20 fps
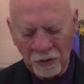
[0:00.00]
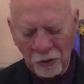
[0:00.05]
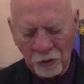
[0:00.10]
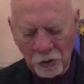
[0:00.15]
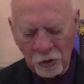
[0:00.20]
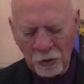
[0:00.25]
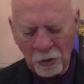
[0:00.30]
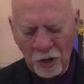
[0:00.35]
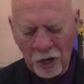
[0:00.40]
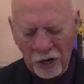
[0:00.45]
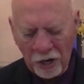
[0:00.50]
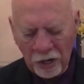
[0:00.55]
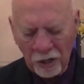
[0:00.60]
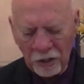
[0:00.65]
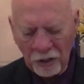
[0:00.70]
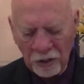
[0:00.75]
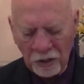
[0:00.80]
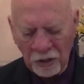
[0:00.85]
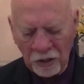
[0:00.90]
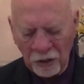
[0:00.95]
Who
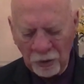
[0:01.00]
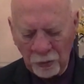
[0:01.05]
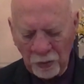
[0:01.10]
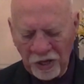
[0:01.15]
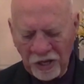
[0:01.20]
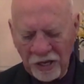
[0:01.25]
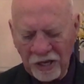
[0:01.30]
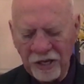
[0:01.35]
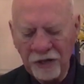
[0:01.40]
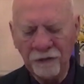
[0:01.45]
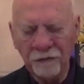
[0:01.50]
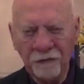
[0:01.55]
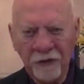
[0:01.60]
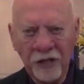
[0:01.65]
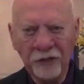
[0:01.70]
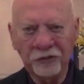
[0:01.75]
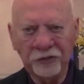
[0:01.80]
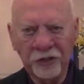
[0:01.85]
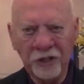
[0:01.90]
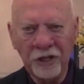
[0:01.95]
are we
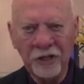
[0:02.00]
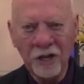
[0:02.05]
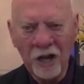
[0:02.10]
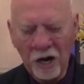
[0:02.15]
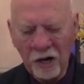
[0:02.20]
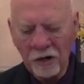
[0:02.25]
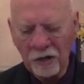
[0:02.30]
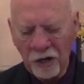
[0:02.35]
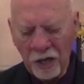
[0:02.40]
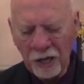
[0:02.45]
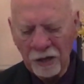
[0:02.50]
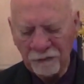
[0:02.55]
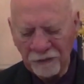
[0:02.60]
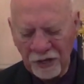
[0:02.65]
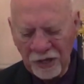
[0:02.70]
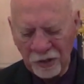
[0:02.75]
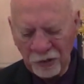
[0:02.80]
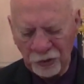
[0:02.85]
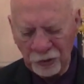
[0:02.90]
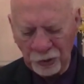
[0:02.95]
investing our life
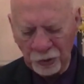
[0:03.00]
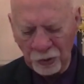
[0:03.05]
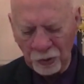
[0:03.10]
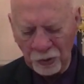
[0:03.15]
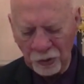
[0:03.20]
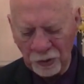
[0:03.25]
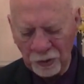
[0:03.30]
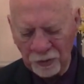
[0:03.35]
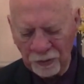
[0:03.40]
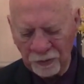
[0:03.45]
into?